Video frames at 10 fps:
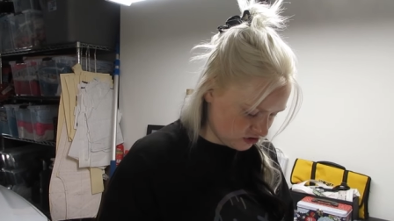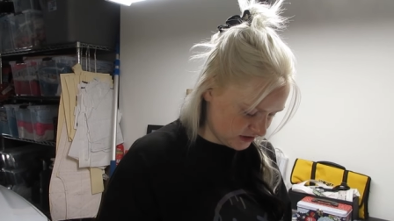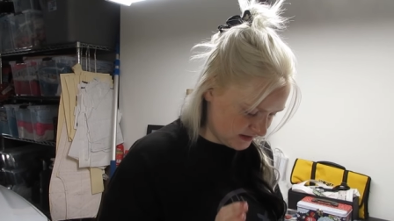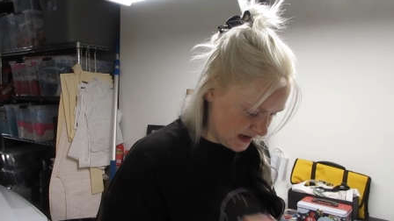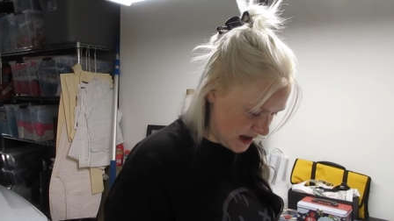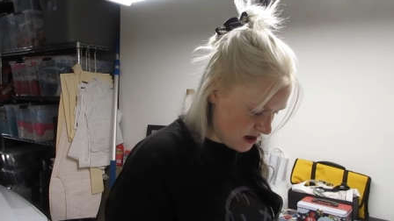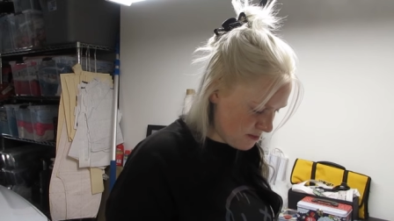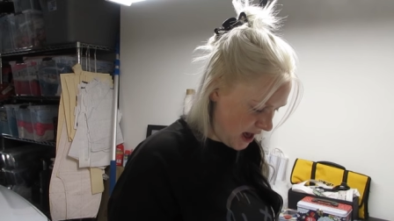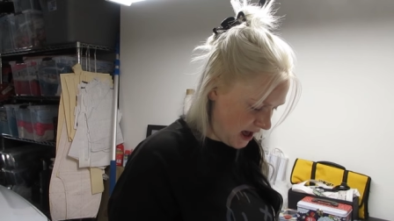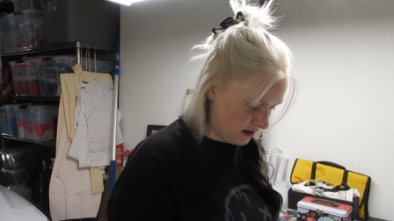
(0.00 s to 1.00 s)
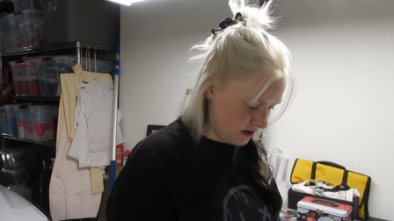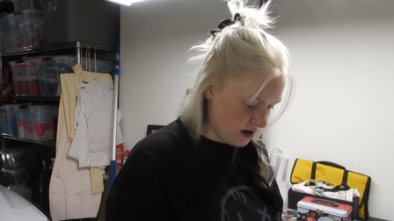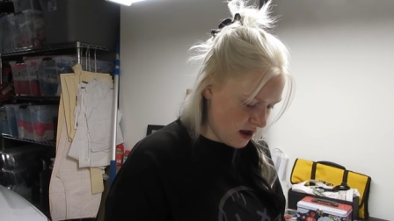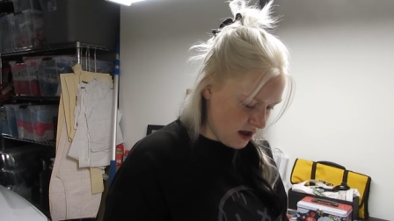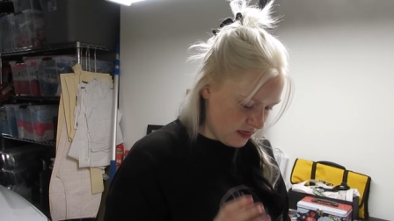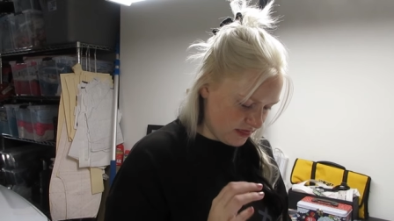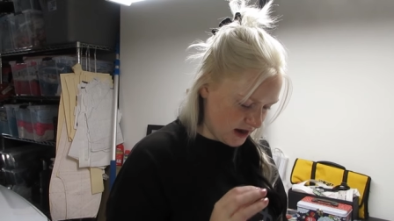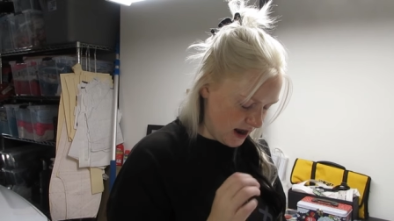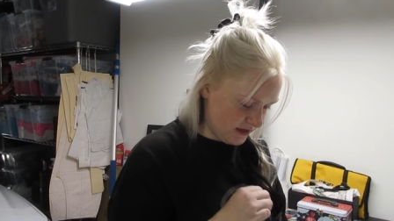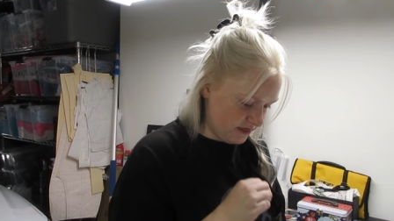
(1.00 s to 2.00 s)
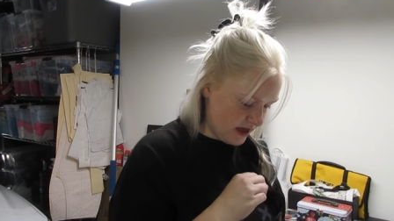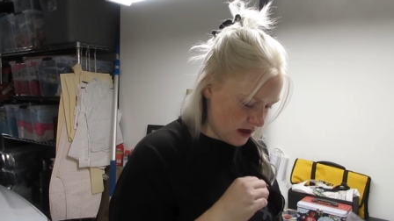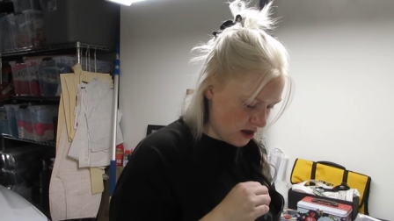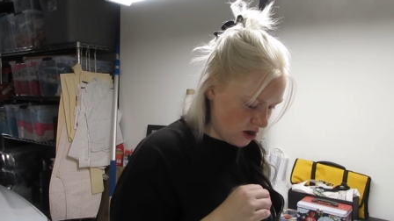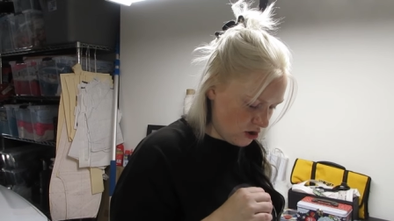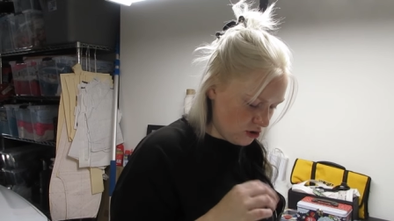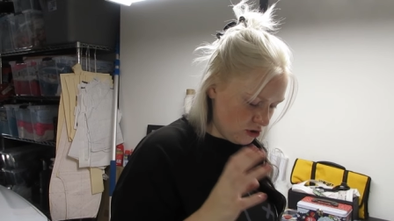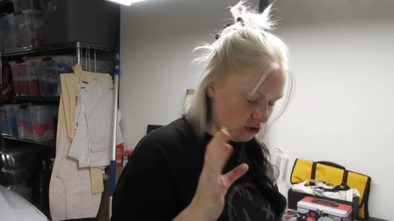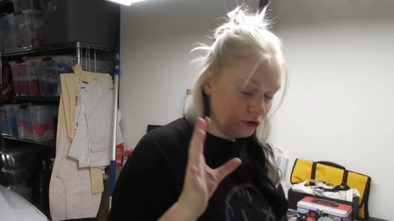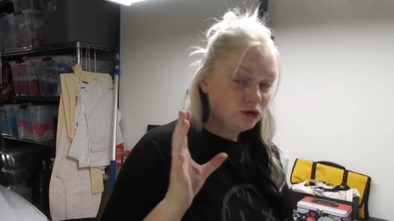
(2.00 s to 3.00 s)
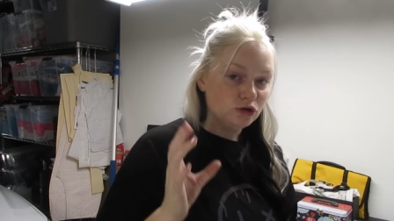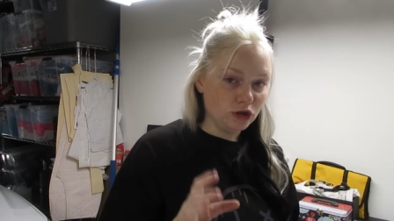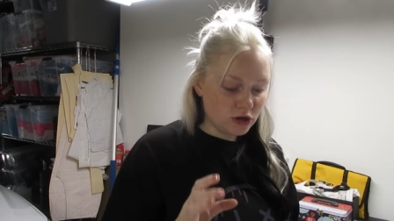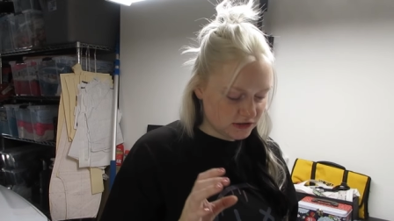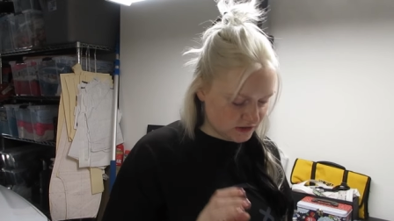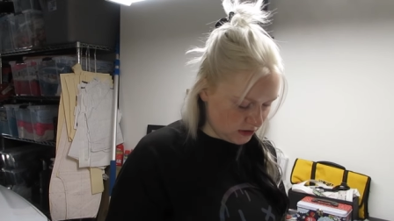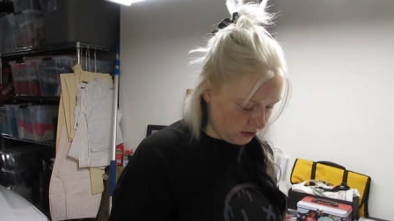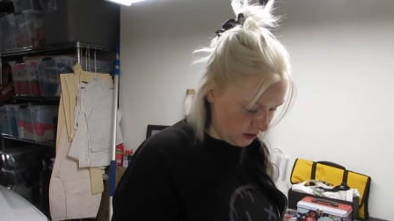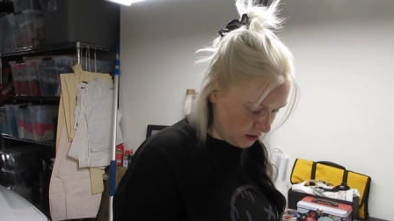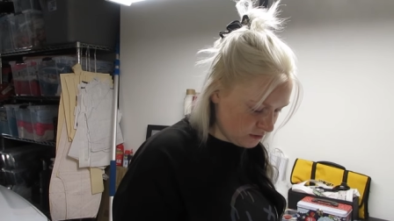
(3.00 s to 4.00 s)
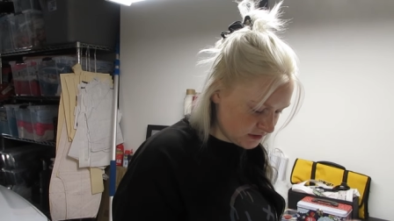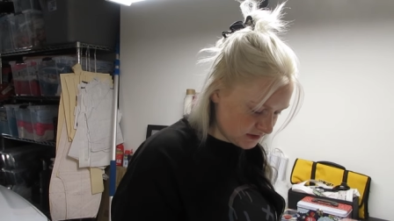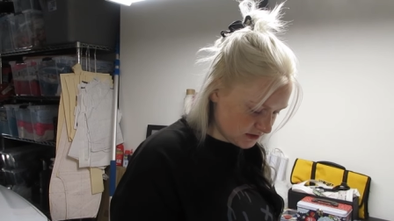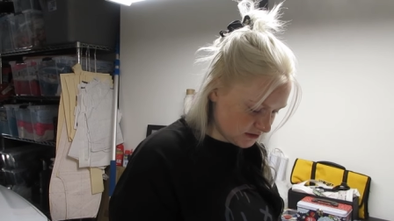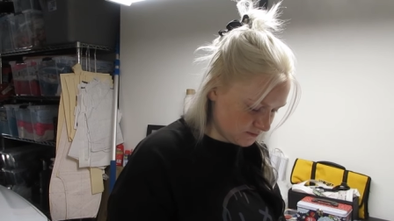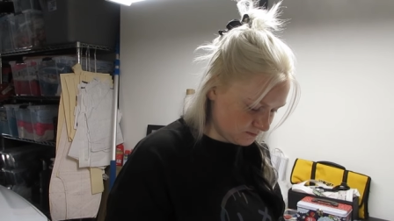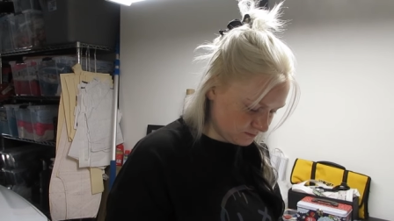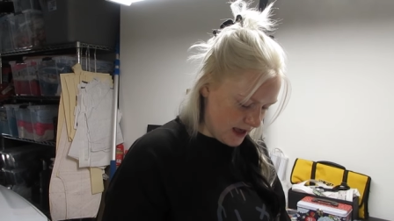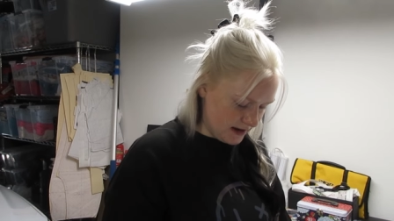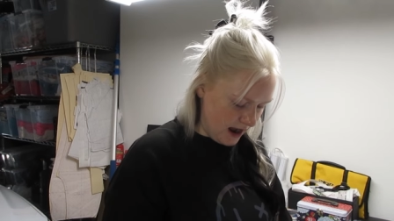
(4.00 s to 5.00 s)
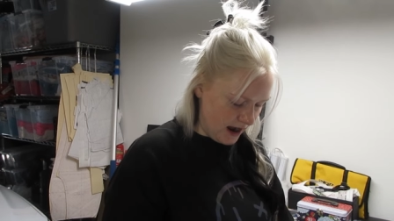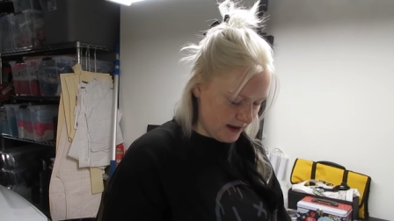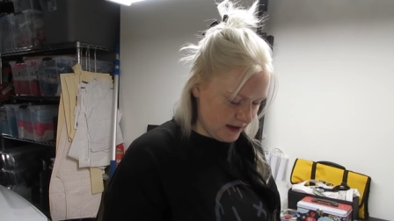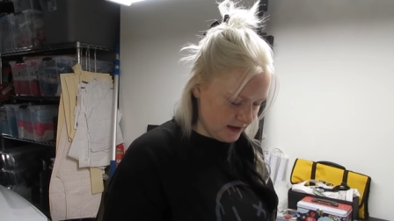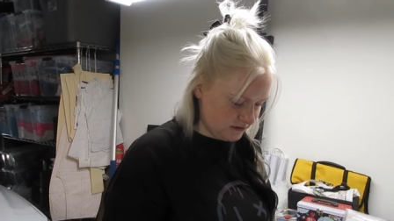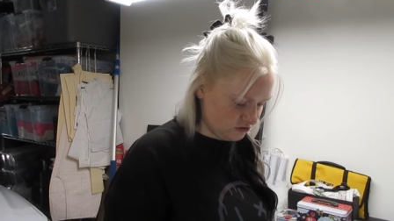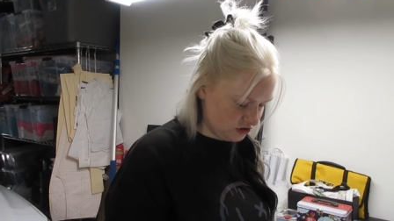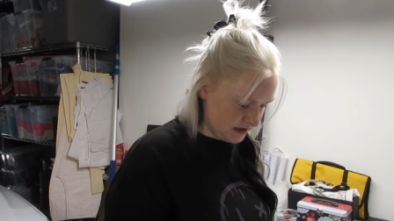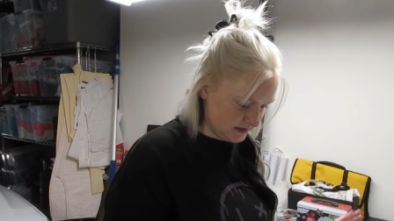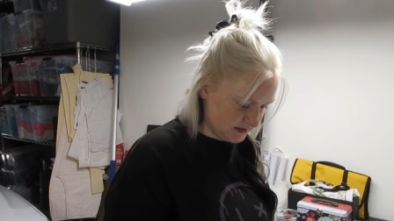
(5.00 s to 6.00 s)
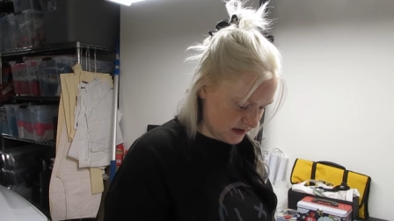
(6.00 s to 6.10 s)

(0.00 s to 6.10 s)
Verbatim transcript: just take a pattern that I think looks close and I can just